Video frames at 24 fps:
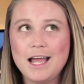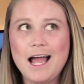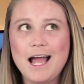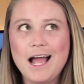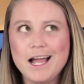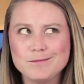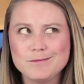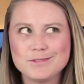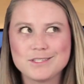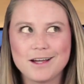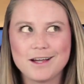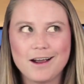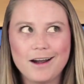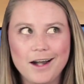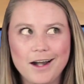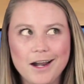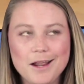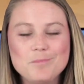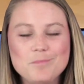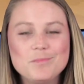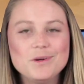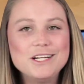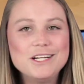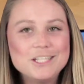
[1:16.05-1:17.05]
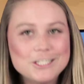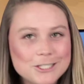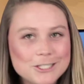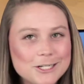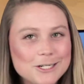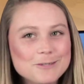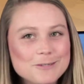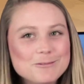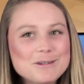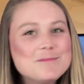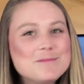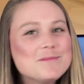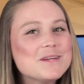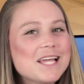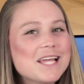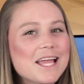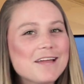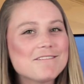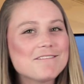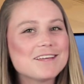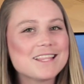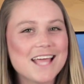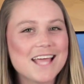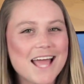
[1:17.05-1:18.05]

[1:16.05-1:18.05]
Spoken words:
I'm sorry, but shouldn't we be giving